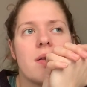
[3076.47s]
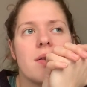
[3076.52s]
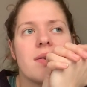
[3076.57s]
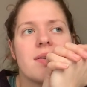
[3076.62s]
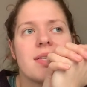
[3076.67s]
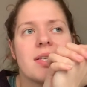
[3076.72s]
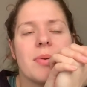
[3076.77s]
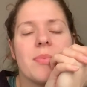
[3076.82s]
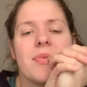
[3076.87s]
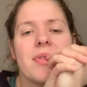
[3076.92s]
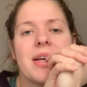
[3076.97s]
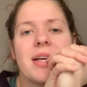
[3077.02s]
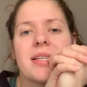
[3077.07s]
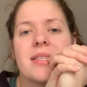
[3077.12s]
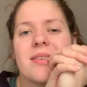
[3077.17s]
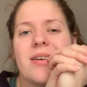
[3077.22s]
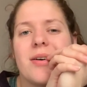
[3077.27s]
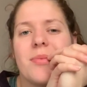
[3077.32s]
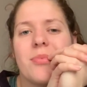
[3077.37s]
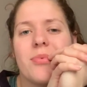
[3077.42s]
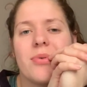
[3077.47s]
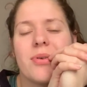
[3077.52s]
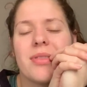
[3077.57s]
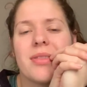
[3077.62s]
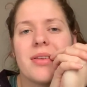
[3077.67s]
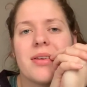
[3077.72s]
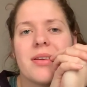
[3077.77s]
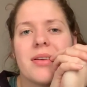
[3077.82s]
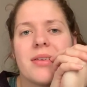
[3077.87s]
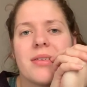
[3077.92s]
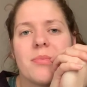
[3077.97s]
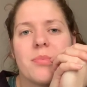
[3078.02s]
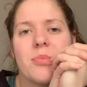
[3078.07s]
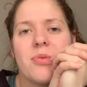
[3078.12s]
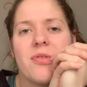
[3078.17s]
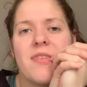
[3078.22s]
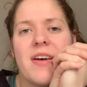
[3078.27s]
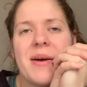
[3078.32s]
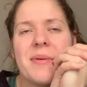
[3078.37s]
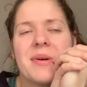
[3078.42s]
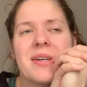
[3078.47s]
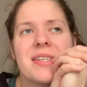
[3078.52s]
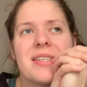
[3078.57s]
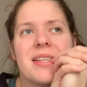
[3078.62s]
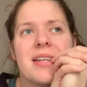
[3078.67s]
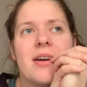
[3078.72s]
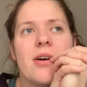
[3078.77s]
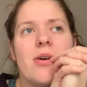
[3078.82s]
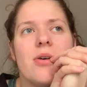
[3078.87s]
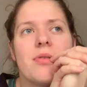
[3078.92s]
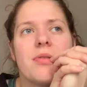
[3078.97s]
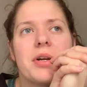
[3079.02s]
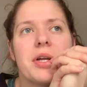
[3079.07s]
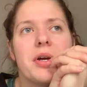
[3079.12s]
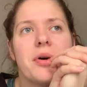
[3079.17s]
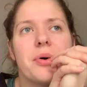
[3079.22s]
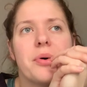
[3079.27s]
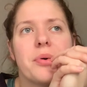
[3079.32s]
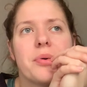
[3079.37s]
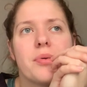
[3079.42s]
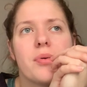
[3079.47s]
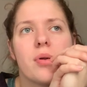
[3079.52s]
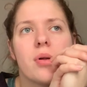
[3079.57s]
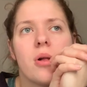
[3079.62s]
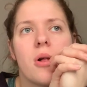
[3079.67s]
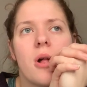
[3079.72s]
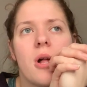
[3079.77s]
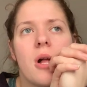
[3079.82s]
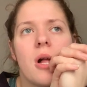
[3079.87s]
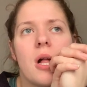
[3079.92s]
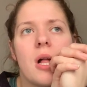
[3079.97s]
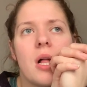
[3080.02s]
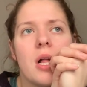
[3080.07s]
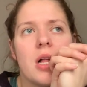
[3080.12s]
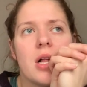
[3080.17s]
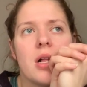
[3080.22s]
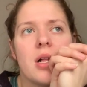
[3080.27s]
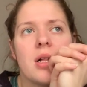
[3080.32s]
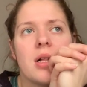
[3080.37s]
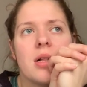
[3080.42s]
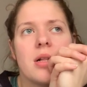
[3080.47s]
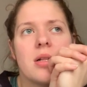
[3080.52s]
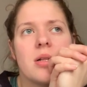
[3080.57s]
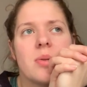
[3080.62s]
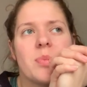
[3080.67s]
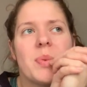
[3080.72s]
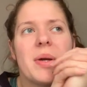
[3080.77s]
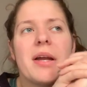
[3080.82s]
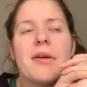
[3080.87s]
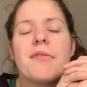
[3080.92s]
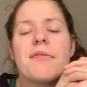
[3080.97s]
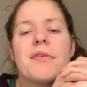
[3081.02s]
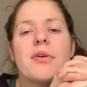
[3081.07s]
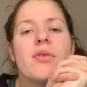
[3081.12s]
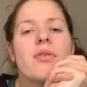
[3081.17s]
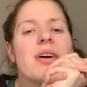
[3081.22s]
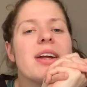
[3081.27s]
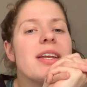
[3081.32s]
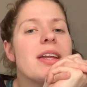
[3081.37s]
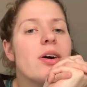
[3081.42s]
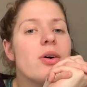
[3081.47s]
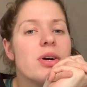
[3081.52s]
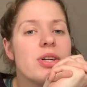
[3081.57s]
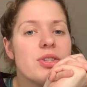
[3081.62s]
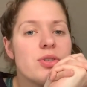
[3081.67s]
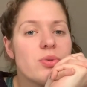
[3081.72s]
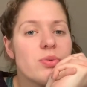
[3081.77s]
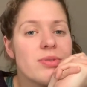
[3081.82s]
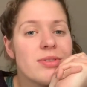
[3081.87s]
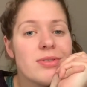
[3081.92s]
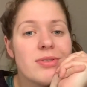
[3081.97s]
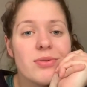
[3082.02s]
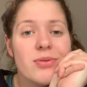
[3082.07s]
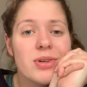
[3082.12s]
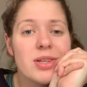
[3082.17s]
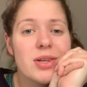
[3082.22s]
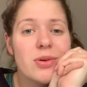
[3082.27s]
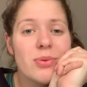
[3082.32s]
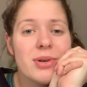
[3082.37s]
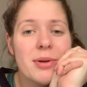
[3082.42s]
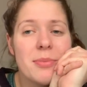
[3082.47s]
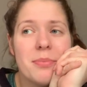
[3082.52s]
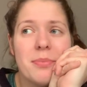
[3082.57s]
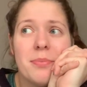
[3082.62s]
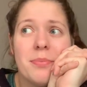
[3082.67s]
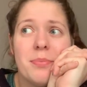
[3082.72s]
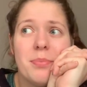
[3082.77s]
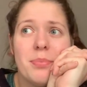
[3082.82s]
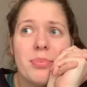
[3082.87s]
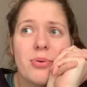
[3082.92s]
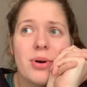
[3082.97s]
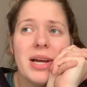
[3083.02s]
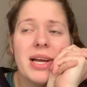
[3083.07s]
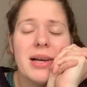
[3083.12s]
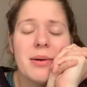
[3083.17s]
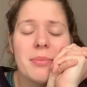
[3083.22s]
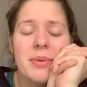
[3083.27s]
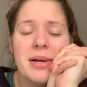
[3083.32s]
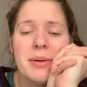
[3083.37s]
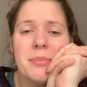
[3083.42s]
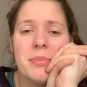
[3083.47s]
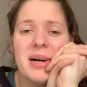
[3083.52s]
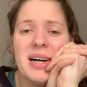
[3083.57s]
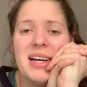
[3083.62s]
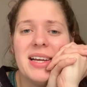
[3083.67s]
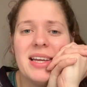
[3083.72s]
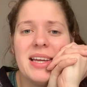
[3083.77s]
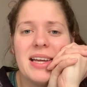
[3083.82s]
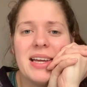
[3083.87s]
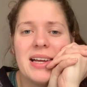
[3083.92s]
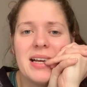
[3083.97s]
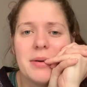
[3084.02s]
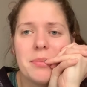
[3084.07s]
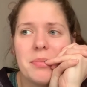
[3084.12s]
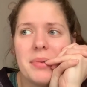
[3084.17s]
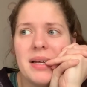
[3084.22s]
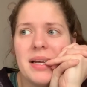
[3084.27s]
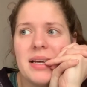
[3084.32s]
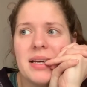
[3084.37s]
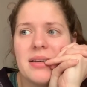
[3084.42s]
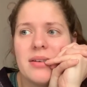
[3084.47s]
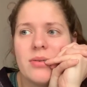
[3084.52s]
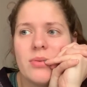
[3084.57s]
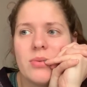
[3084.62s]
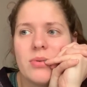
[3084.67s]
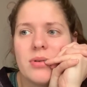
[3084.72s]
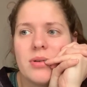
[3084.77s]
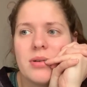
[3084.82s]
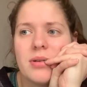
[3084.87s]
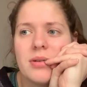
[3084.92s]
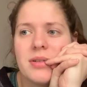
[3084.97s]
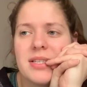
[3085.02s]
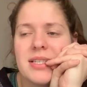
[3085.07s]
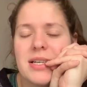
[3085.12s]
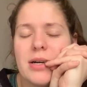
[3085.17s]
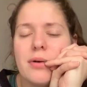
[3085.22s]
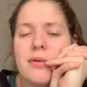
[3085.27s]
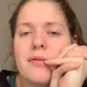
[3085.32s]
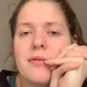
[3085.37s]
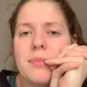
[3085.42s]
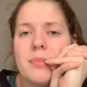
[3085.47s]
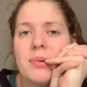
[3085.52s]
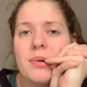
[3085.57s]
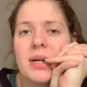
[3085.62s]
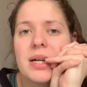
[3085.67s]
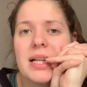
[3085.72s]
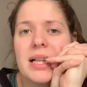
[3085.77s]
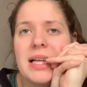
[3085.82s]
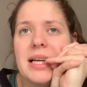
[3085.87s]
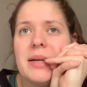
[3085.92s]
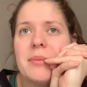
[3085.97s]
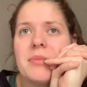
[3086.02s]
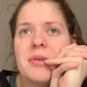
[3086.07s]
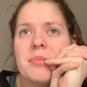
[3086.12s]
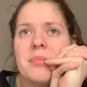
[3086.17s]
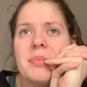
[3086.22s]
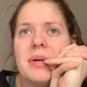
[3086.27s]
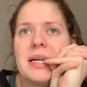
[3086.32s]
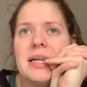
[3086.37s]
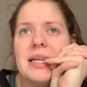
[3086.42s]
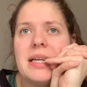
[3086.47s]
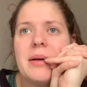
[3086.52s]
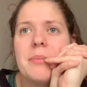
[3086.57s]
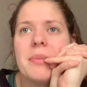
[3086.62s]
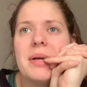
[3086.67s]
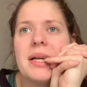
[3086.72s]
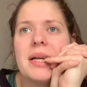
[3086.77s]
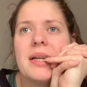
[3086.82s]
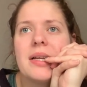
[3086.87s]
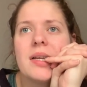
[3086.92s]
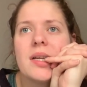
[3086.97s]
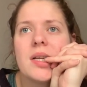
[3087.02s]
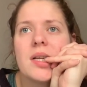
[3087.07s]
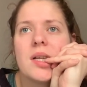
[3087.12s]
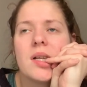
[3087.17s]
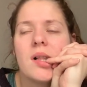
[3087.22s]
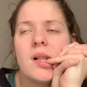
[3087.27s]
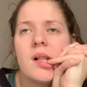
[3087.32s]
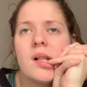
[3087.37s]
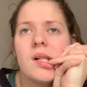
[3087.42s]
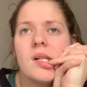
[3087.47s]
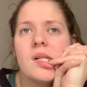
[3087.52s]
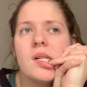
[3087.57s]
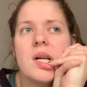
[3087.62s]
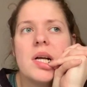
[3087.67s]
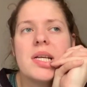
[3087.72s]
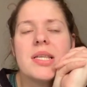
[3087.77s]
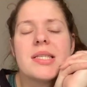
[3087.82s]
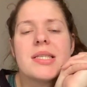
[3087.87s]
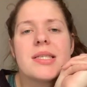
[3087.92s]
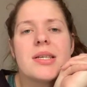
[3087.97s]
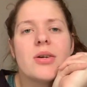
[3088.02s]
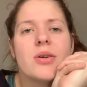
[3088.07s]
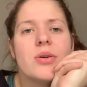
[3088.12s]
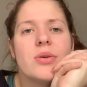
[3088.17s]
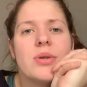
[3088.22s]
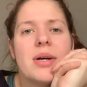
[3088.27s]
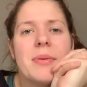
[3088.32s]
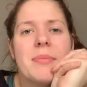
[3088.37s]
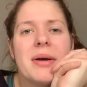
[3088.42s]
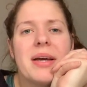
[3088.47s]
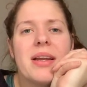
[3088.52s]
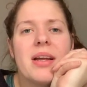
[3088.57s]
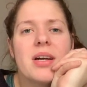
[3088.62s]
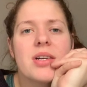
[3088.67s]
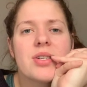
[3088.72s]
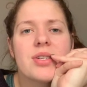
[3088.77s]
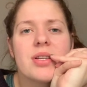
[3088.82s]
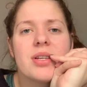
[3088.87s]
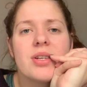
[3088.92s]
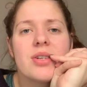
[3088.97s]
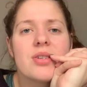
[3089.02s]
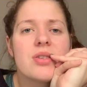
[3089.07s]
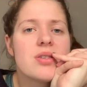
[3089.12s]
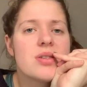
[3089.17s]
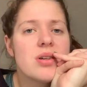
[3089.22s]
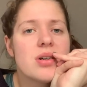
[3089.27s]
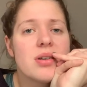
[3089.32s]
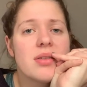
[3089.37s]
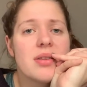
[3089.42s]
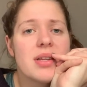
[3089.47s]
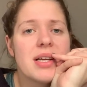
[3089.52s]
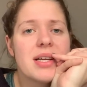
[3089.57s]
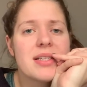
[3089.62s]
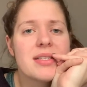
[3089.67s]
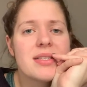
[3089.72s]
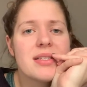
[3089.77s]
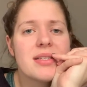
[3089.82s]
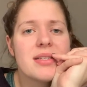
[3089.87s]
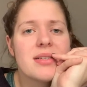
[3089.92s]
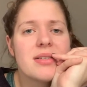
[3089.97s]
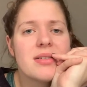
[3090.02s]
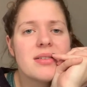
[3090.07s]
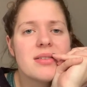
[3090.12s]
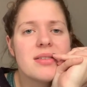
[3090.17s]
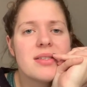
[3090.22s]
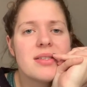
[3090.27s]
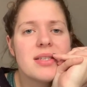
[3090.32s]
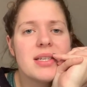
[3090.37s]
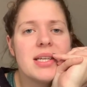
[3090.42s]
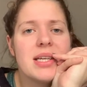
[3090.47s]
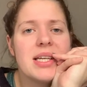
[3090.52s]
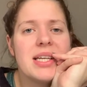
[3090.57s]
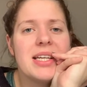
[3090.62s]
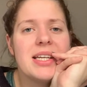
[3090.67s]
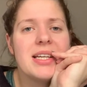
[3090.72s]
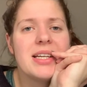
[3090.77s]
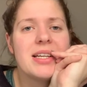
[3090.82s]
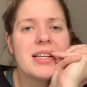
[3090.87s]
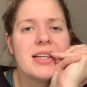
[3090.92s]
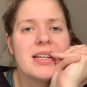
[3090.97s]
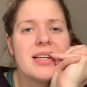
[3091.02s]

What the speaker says: some things up with the fabrics that I already own. But I feel right now I don't really want to break my buying ban, or self-proclaimed buying ban. So I might actually just start things and see